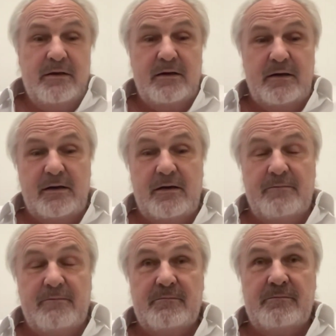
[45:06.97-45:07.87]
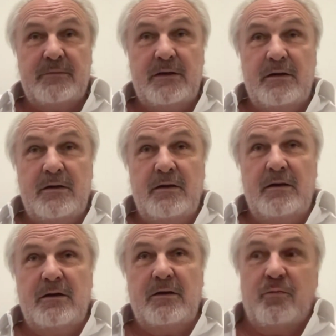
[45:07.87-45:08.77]
Um,
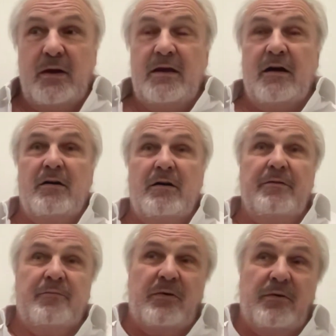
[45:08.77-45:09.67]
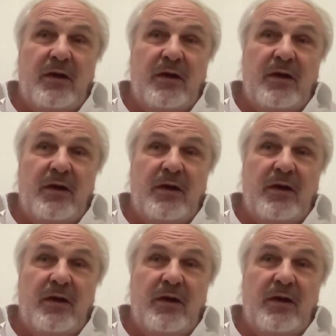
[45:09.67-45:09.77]
we are